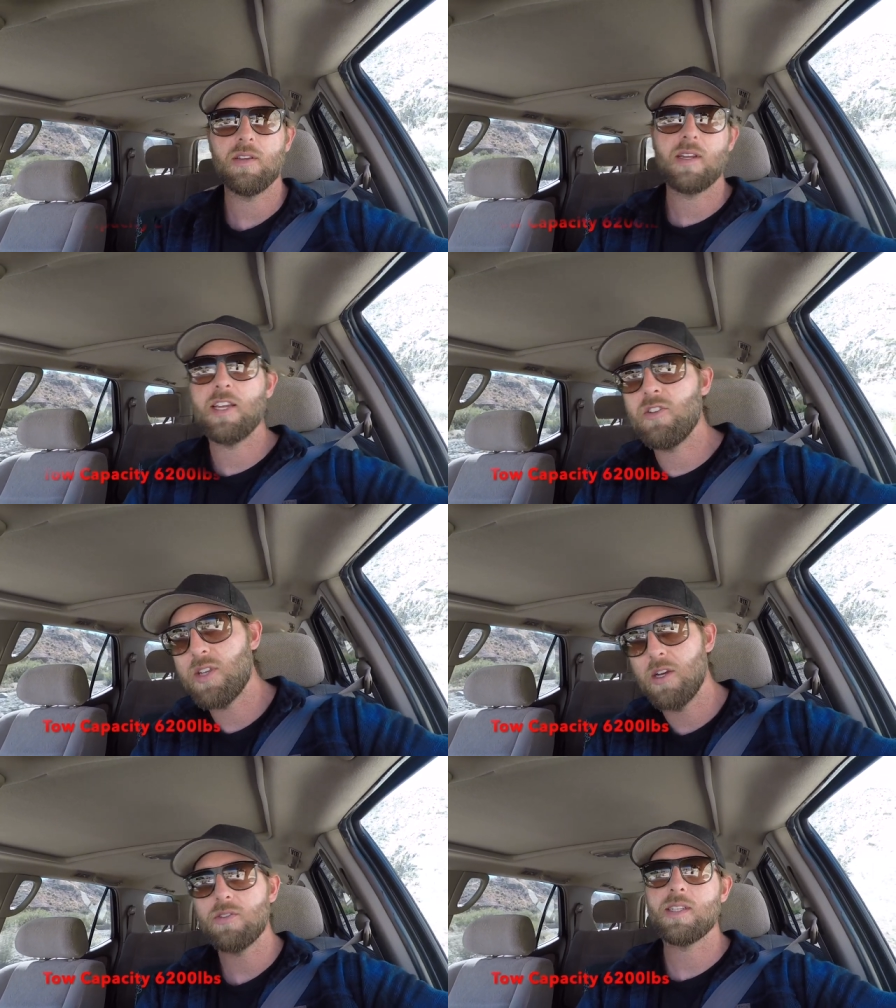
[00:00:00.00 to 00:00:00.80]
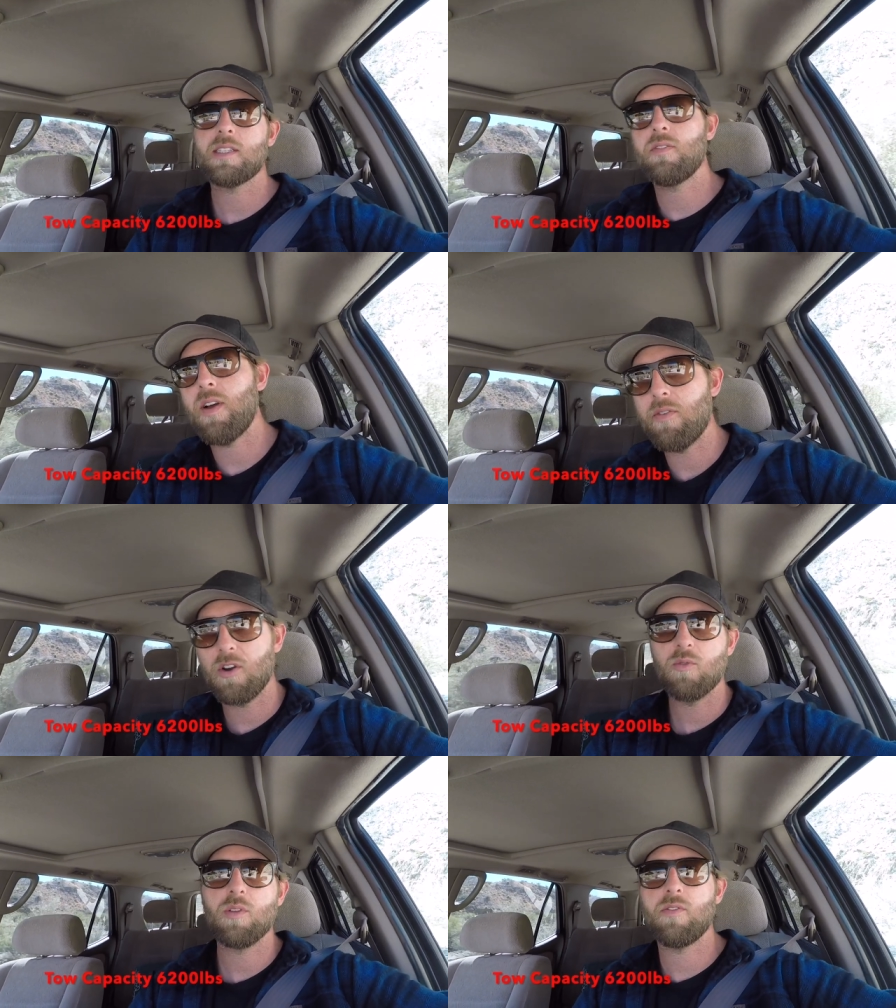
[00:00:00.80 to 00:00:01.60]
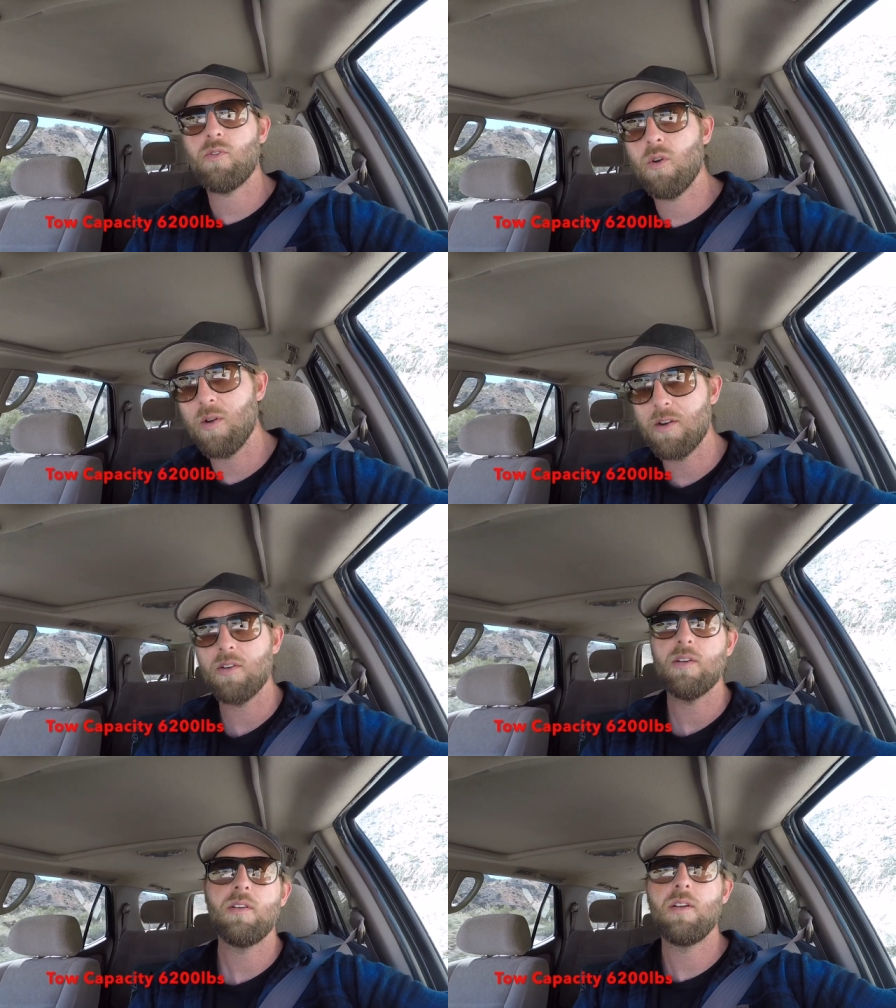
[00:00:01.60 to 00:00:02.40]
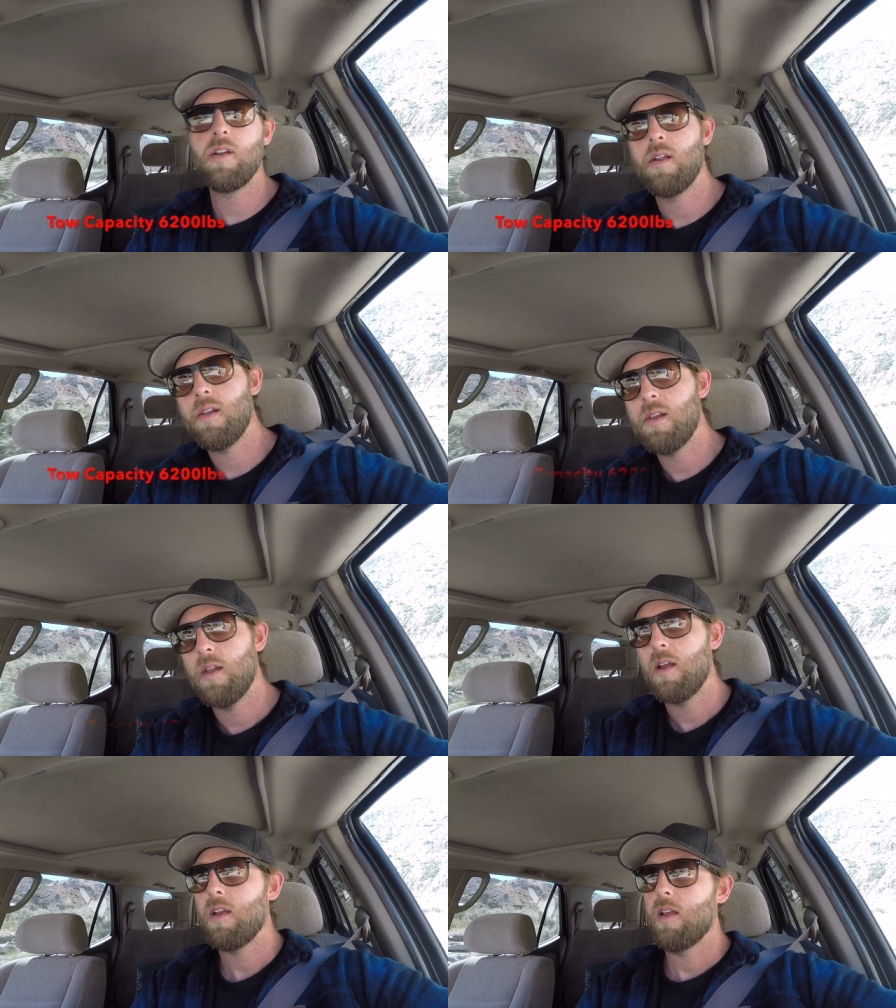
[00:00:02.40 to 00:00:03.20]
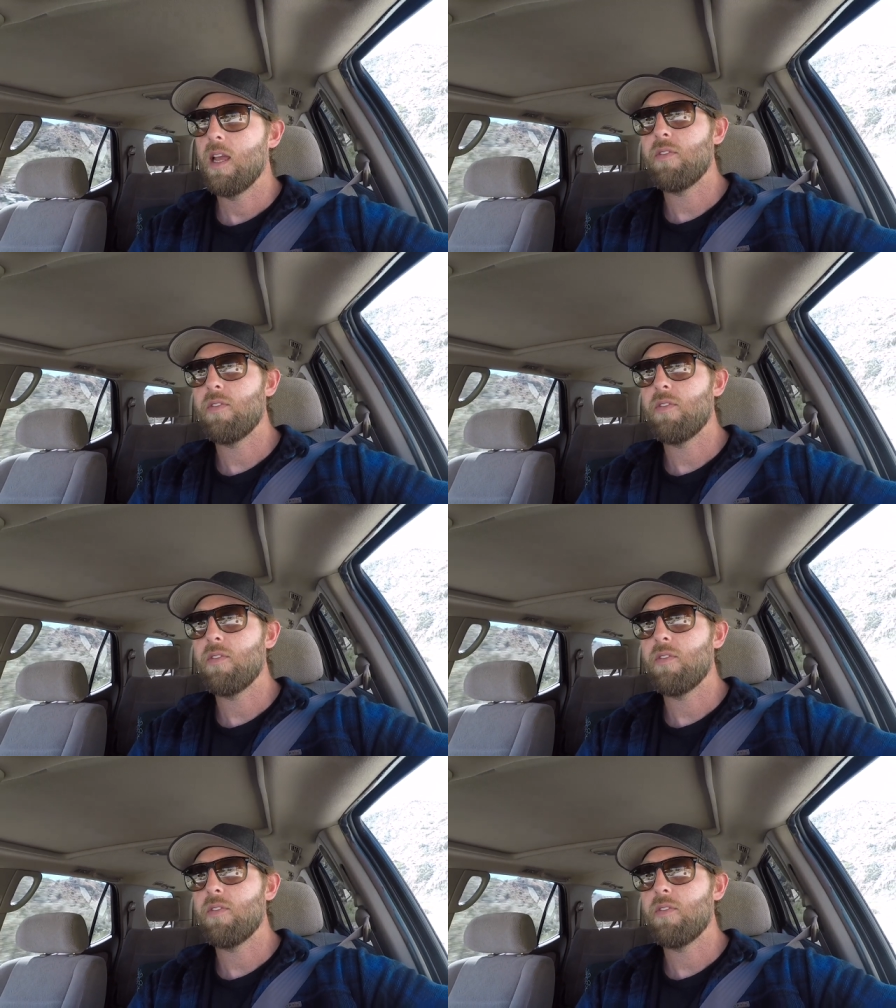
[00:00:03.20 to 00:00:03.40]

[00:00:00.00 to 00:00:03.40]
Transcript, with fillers: Can you tow 6,500 with a 4Runner?